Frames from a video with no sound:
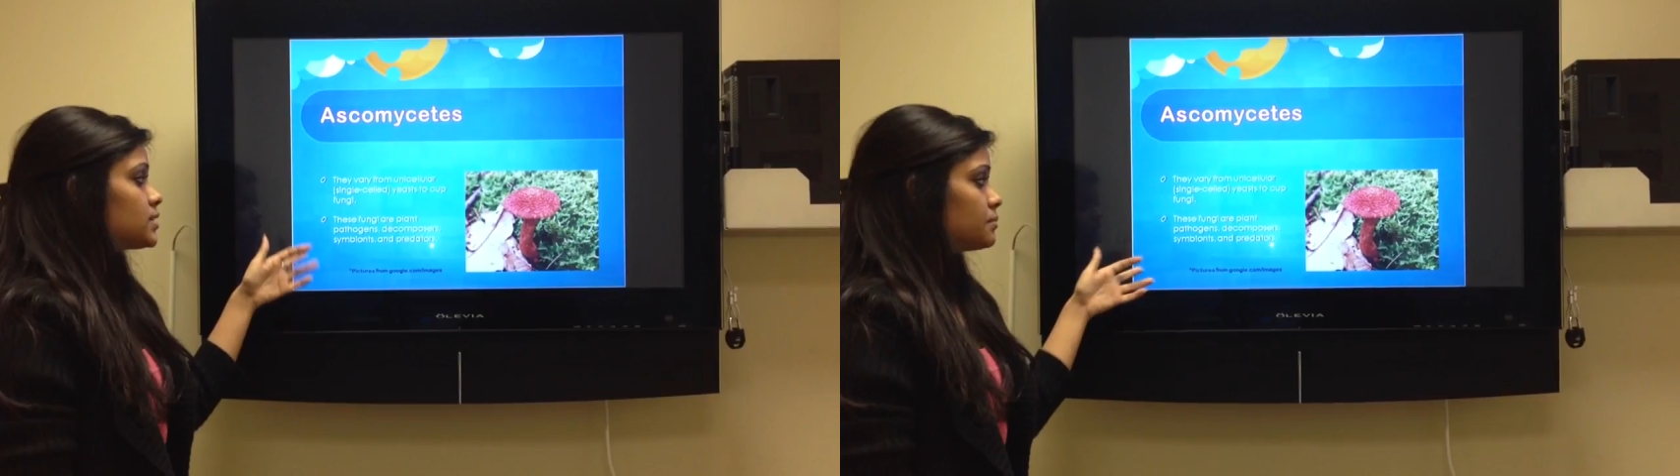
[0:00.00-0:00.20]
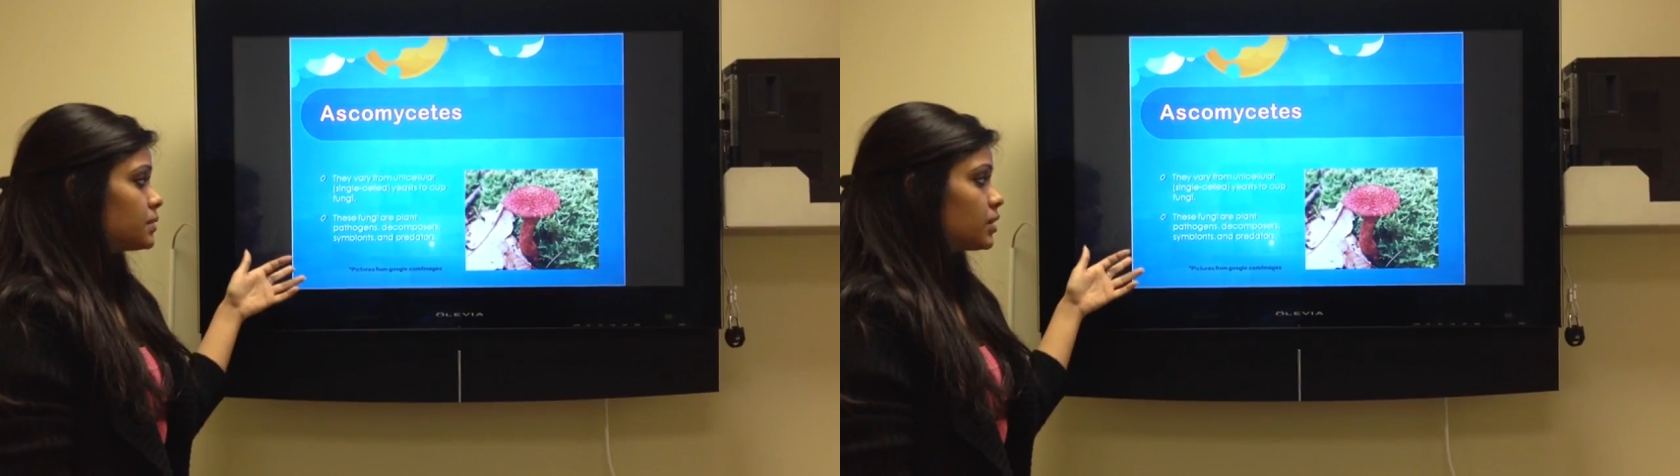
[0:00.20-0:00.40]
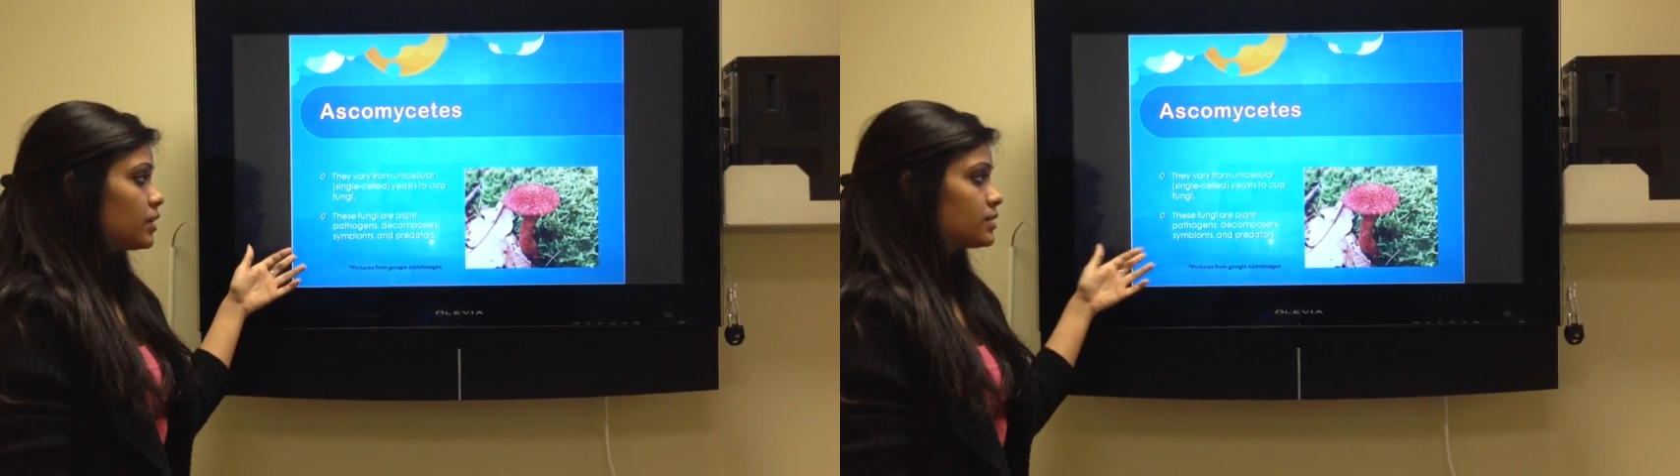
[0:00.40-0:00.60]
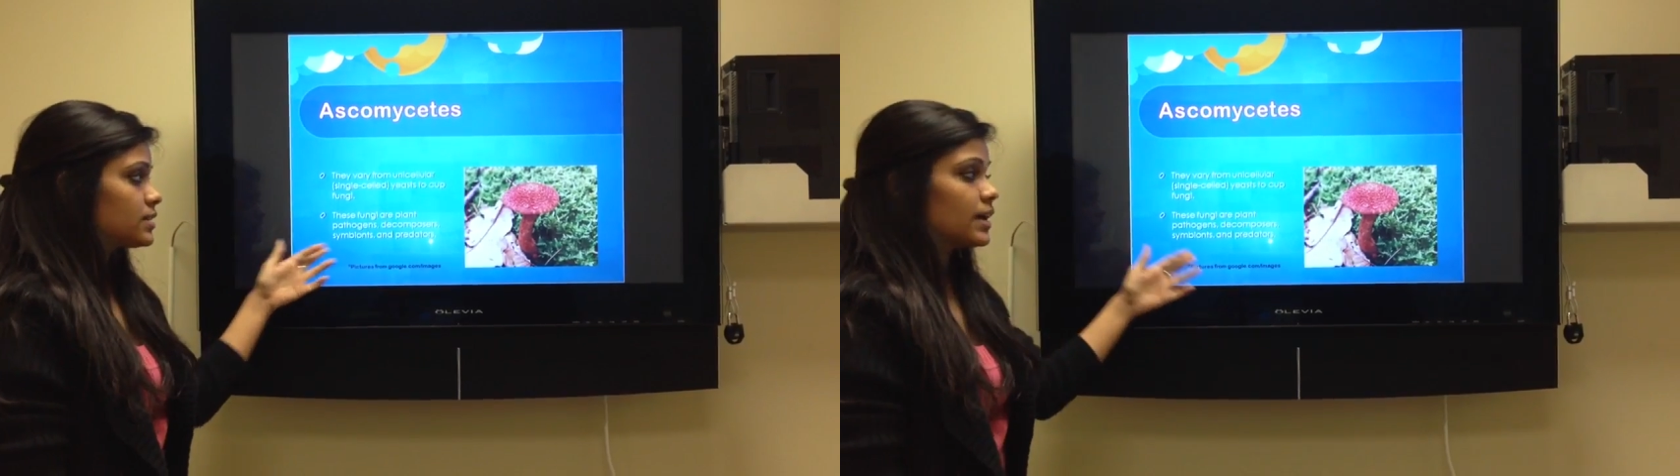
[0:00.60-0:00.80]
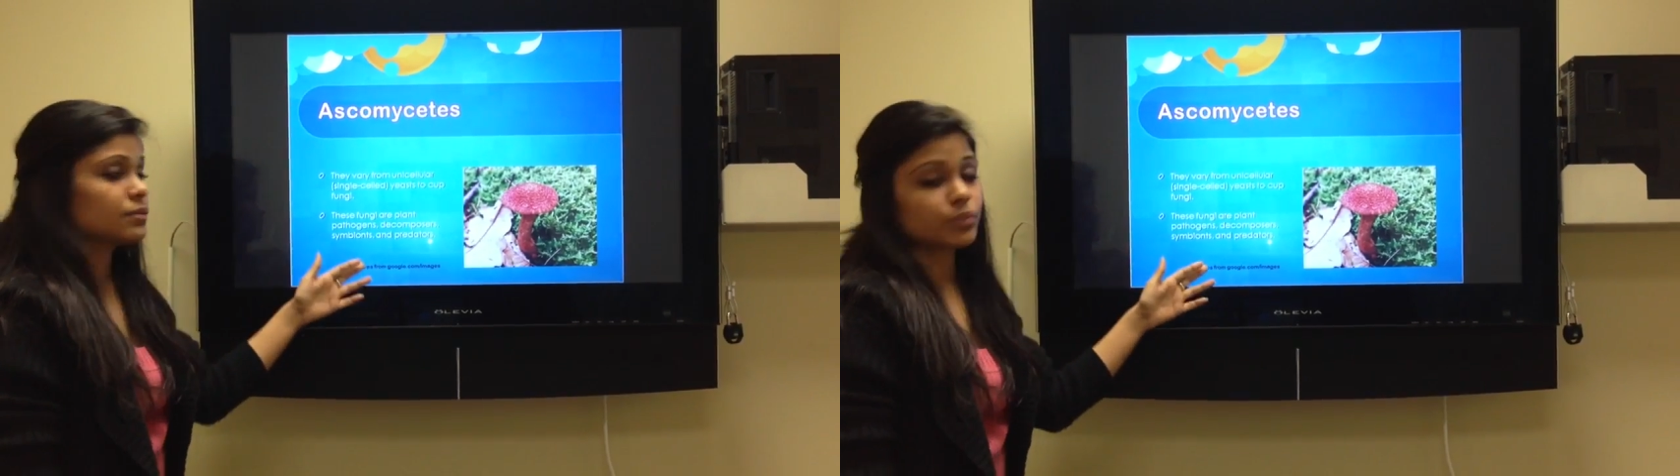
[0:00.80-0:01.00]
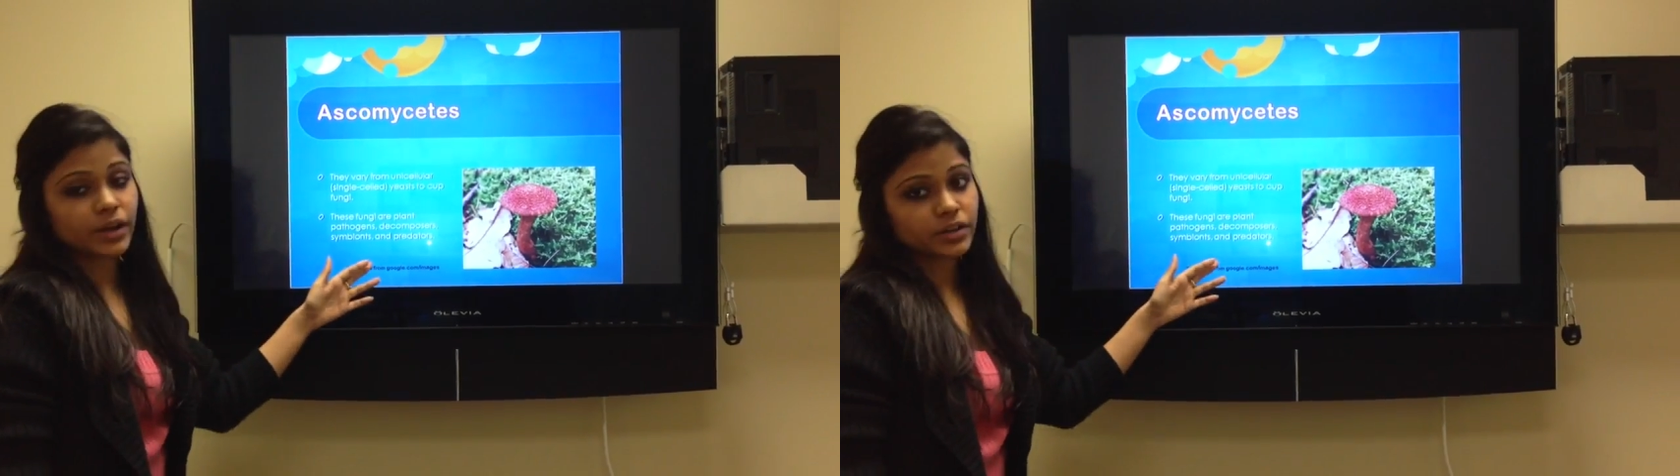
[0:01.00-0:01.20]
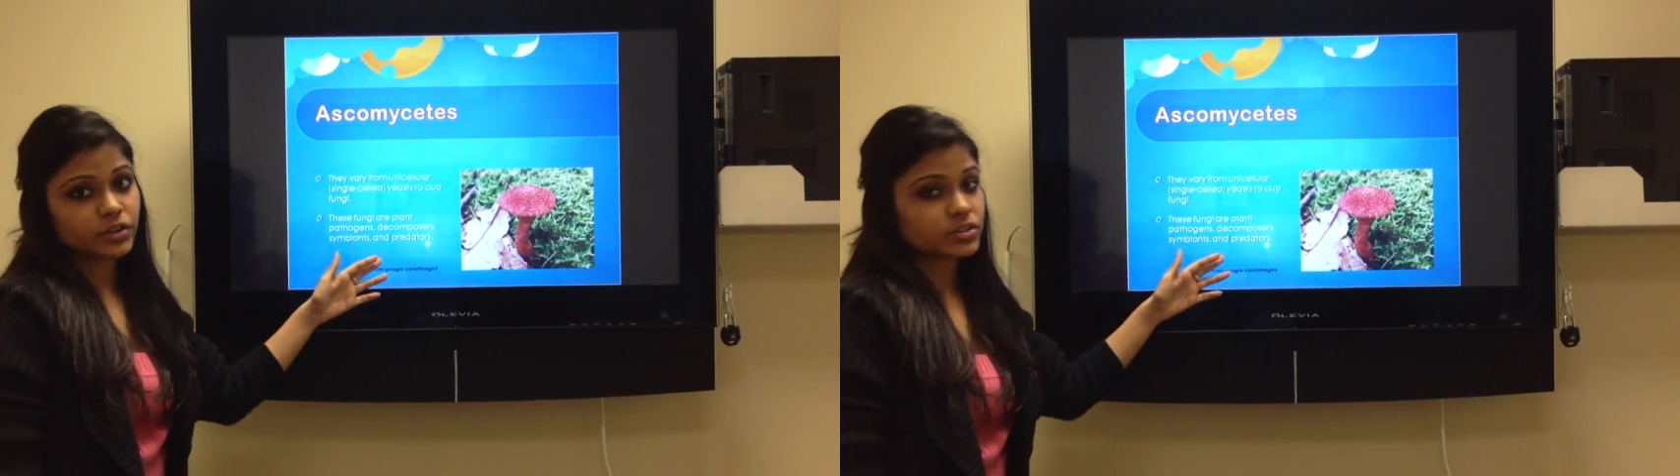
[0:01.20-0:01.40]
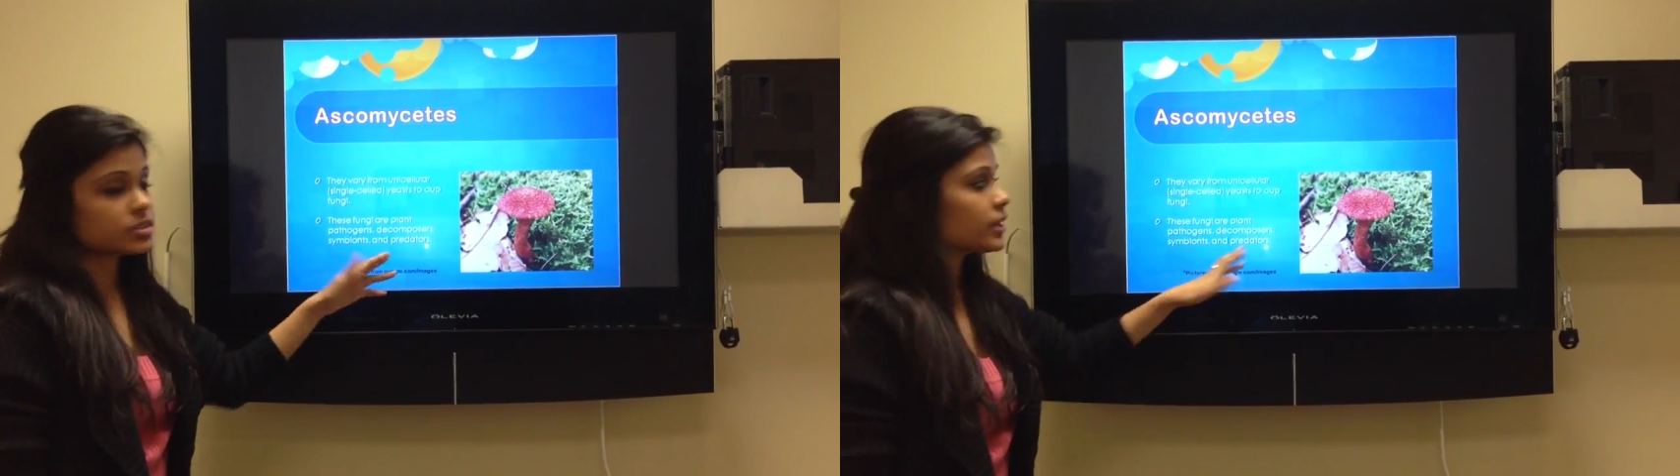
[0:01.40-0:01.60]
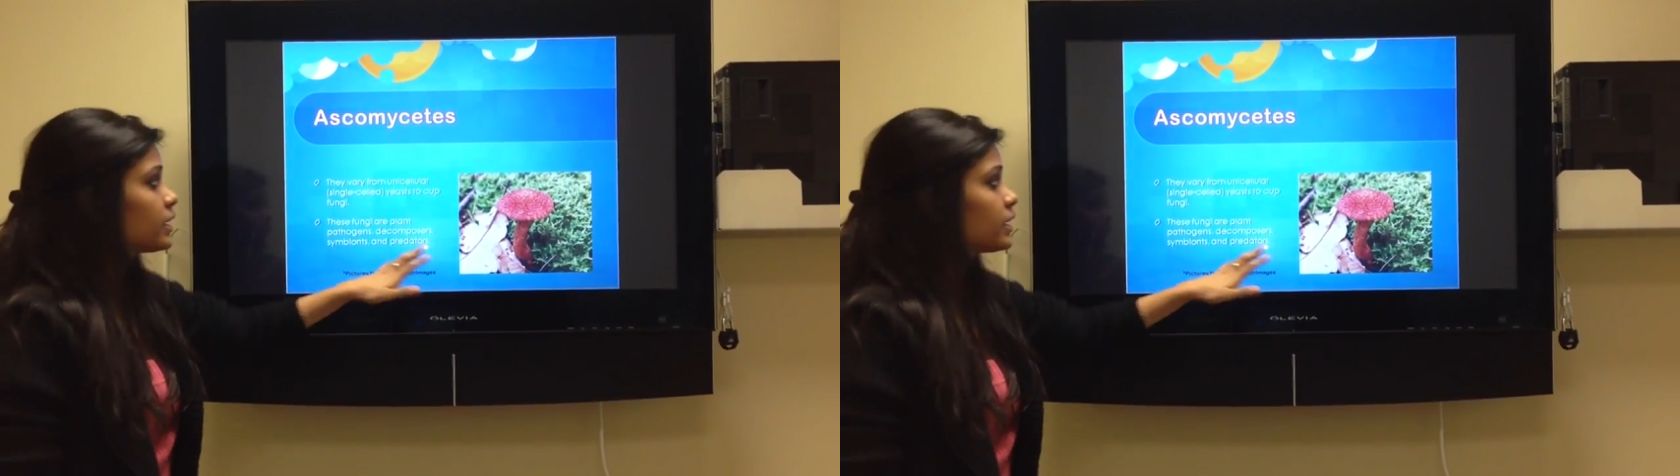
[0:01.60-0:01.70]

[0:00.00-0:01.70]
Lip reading: symbionts, and predators.